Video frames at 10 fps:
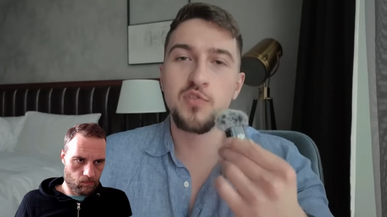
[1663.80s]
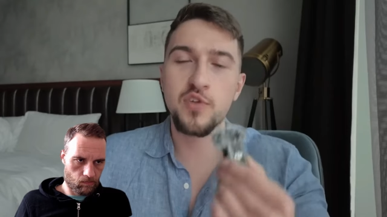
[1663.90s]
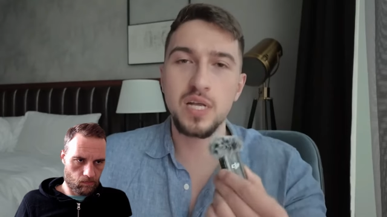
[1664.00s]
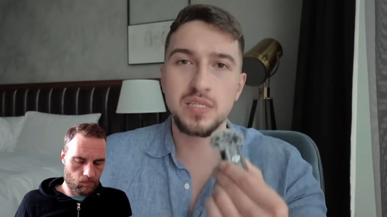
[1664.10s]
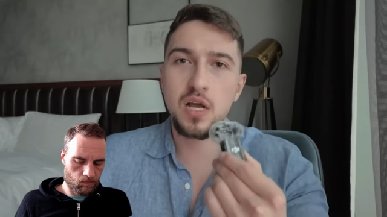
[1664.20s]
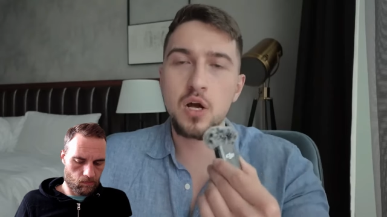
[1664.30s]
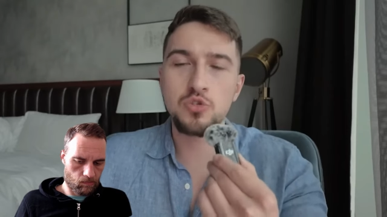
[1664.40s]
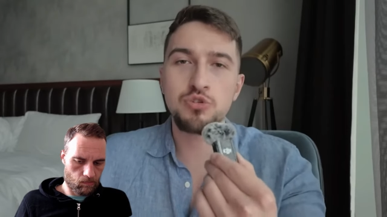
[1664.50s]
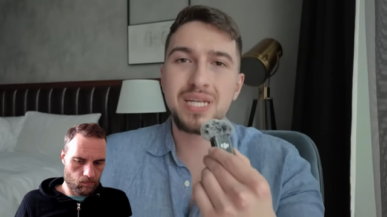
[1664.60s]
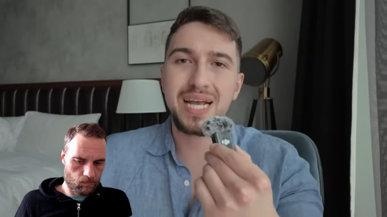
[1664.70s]
Speaker 1: So France, a
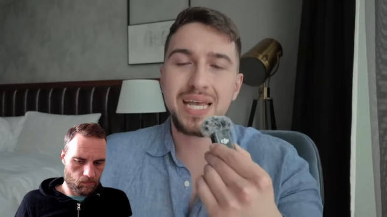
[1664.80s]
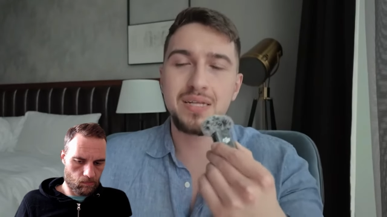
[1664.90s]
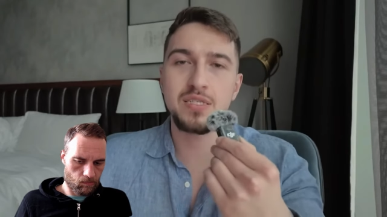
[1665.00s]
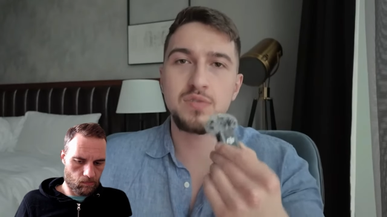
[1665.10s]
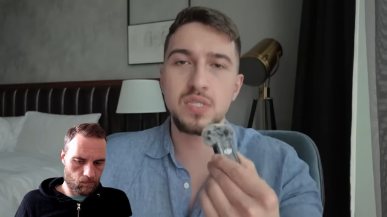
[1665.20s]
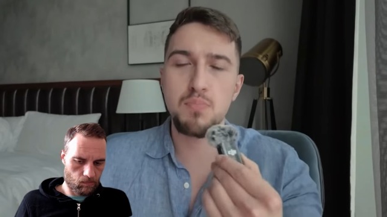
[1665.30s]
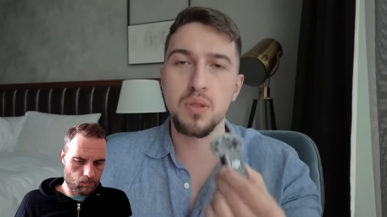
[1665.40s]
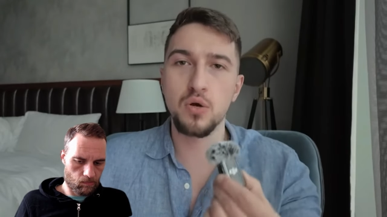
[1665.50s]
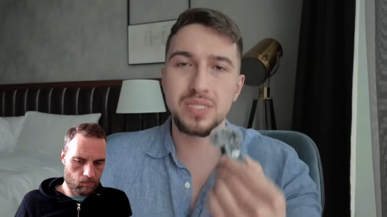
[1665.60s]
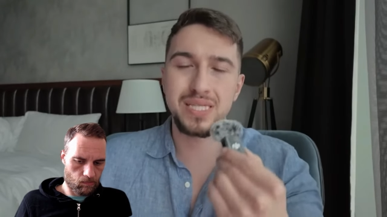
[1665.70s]
country that can't even
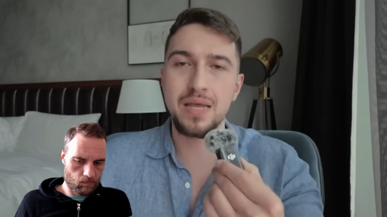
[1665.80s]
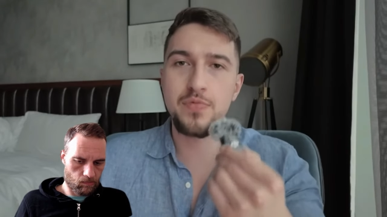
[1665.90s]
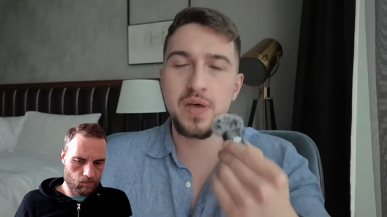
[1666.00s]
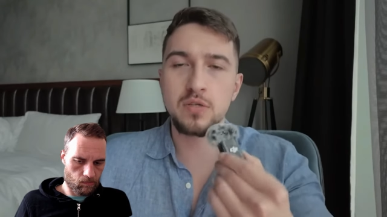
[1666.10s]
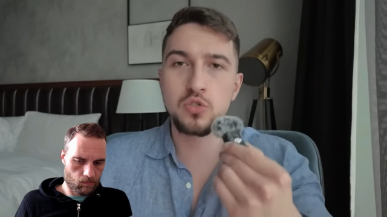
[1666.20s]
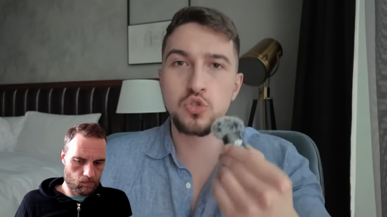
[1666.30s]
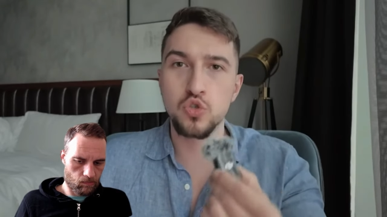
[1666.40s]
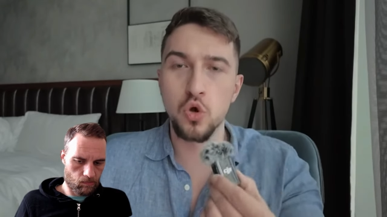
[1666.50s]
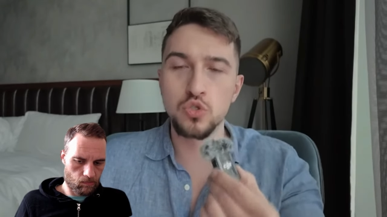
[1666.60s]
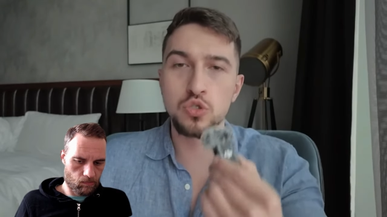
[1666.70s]
deploy ten thousand
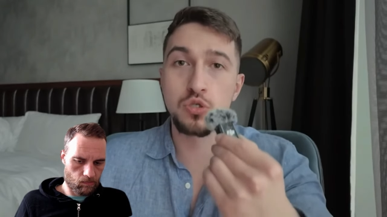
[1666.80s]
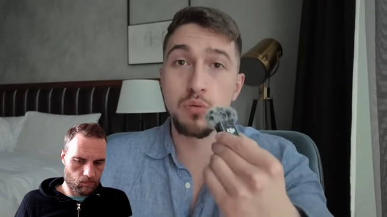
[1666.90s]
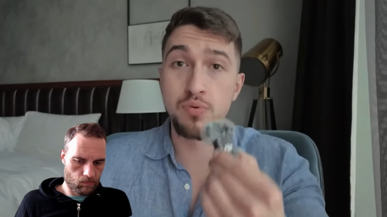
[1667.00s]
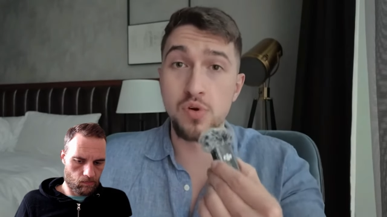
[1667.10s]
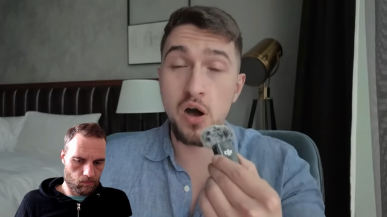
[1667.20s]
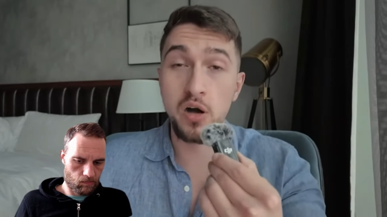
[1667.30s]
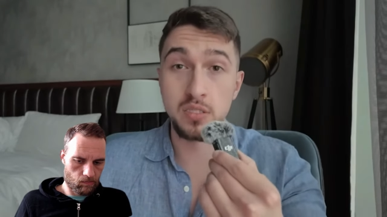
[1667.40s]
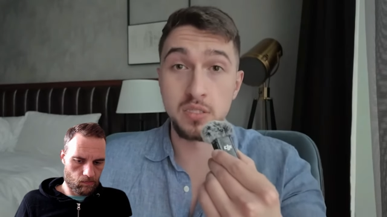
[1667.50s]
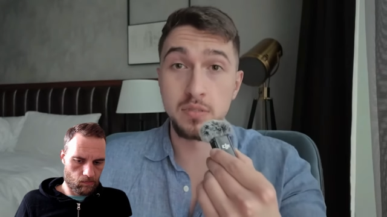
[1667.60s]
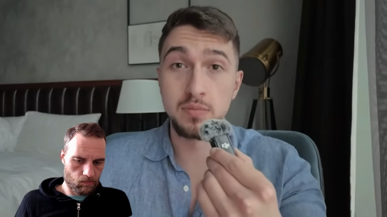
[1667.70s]
soldiers
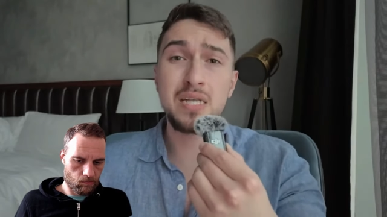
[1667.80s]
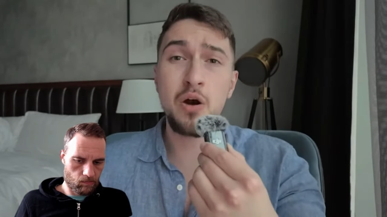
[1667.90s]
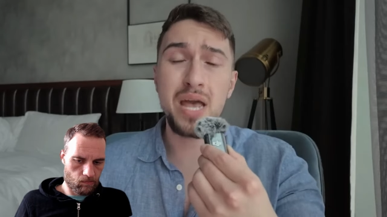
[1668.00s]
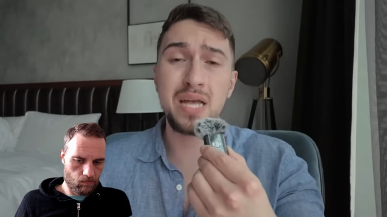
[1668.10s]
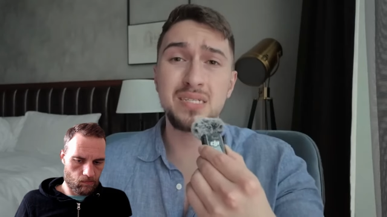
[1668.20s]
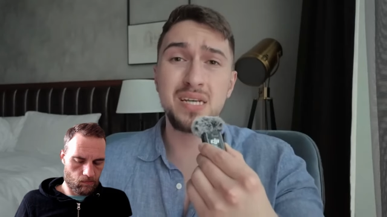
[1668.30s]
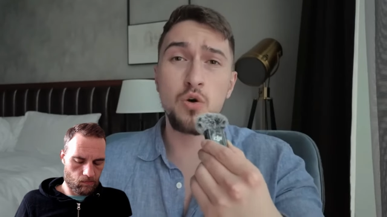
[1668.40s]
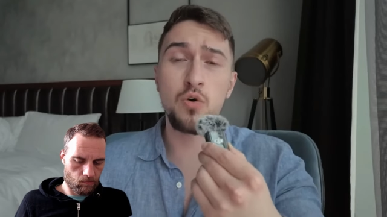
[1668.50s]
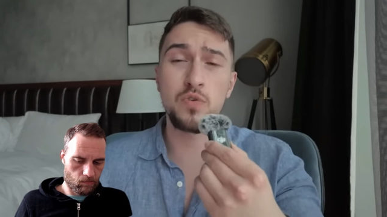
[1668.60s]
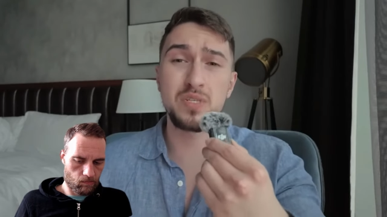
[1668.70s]
abroad, is now
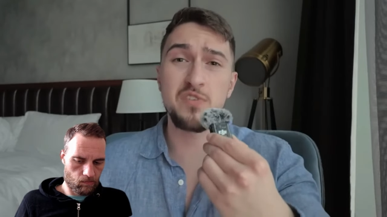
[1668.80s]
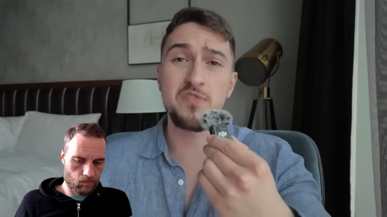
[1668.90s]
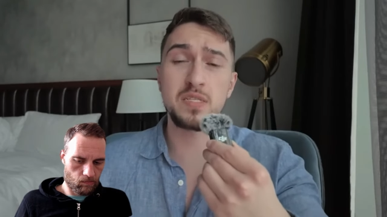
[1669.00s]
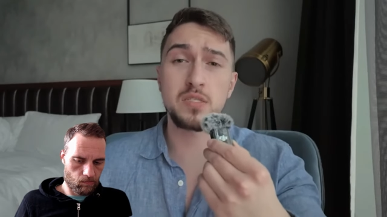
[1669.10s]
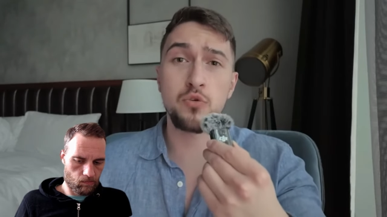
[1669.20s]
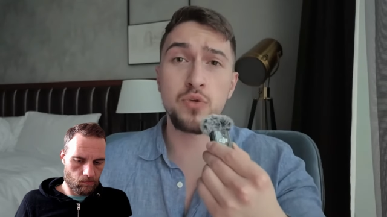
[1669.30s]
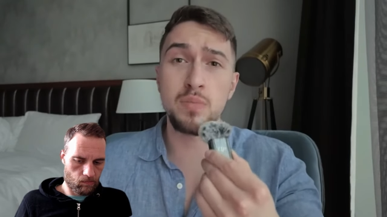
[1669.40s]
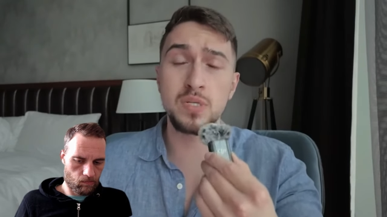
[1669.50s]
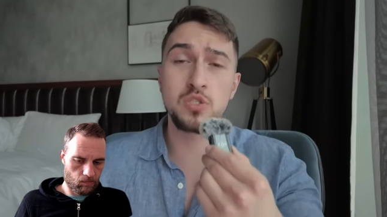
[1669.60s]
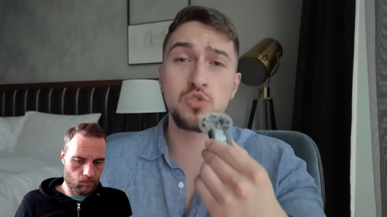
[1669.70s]
handing over defense
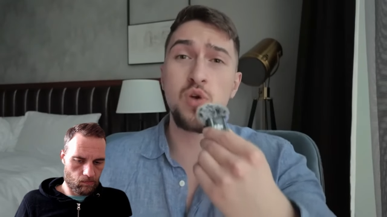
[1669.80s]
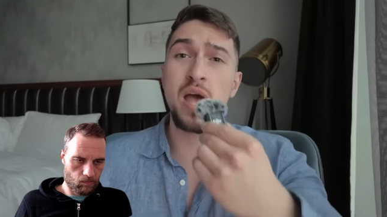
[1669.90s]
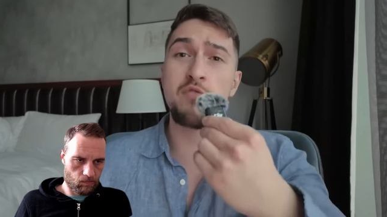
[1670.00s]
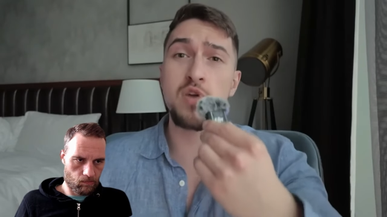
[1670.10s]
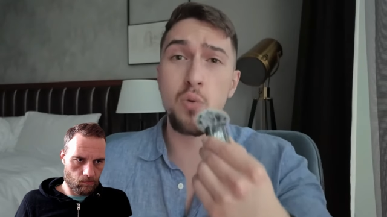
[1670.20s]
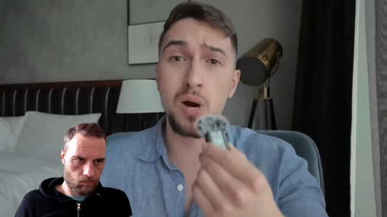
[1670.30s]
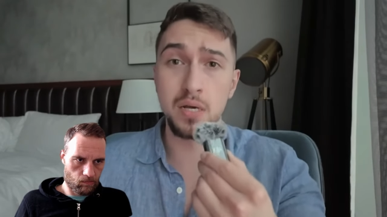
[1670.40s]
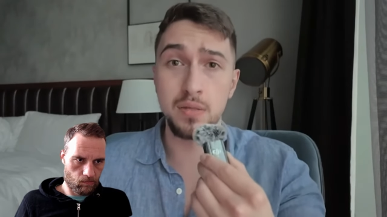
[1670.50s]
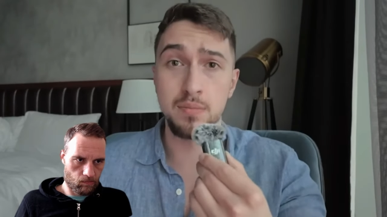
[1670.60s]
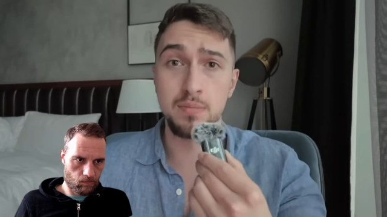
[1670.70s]
agreements to
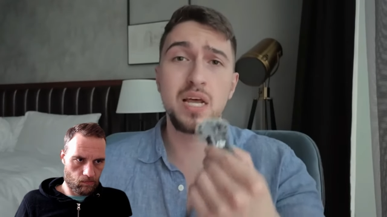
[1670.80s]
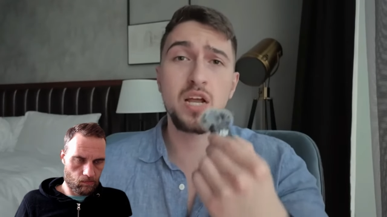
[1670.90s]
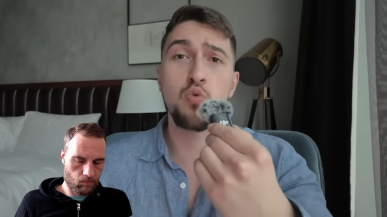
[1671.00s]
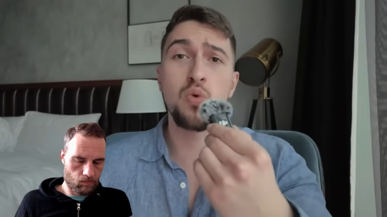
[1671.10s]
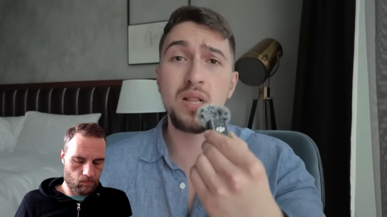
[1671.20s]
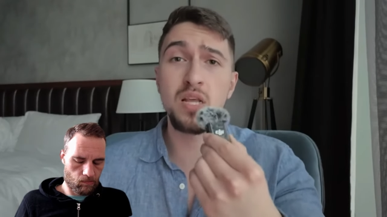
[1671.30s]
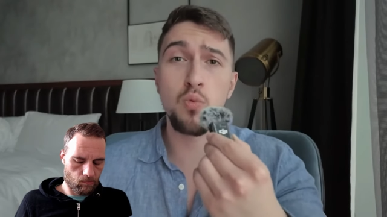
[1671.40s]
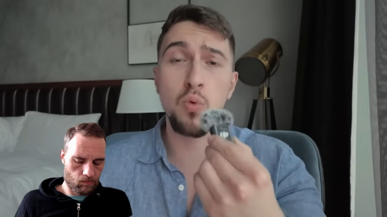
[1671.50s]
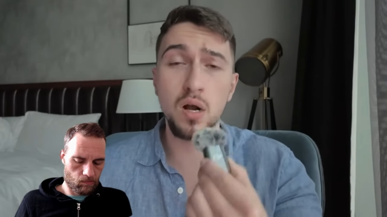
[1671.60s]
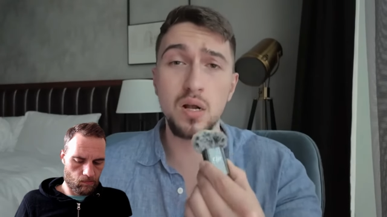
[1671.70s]
everyone, like
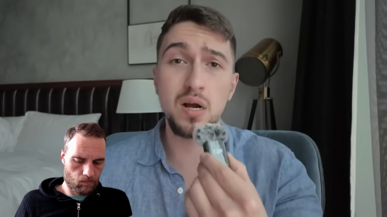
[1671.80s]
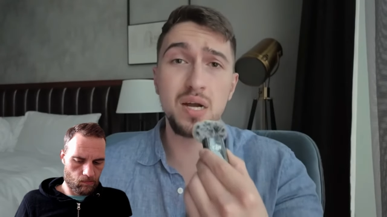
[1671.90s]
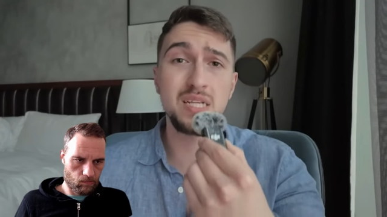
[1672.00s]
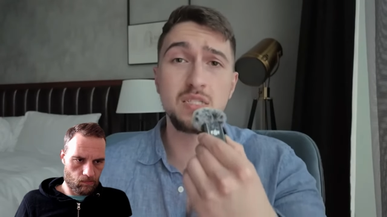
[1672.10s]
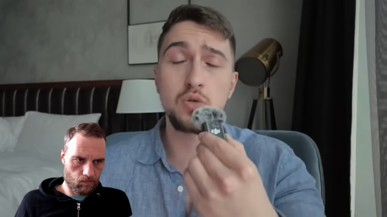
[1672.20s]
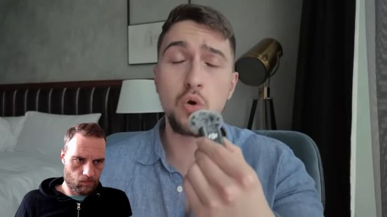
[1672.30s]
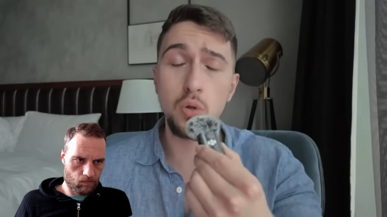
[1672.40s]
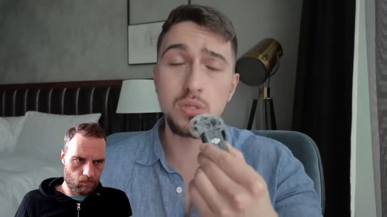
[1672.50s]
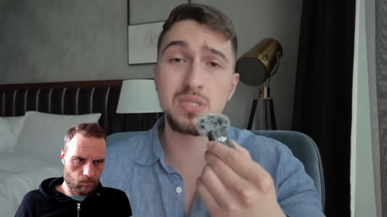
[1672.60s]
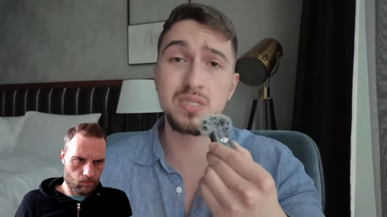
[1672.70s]
Willy Wonka and his
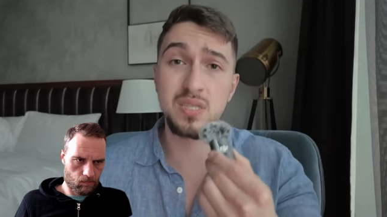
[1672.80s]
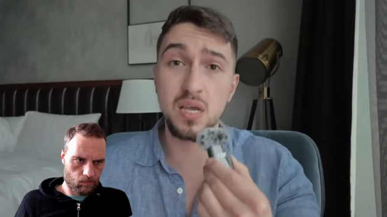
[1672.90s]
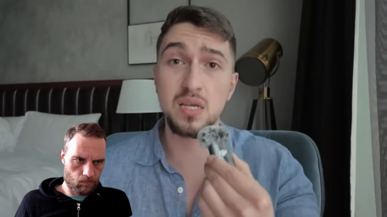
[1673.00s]
golden